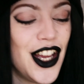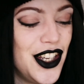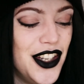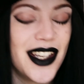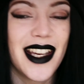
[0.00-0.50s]

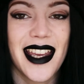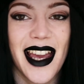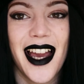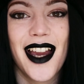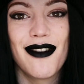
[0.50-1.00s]
you can
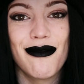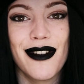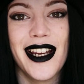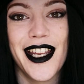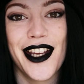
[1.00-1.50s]
get
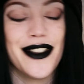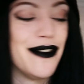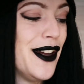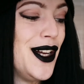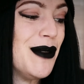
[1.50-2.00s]
really good
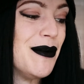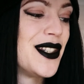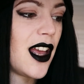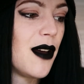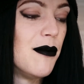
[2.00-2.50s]
films.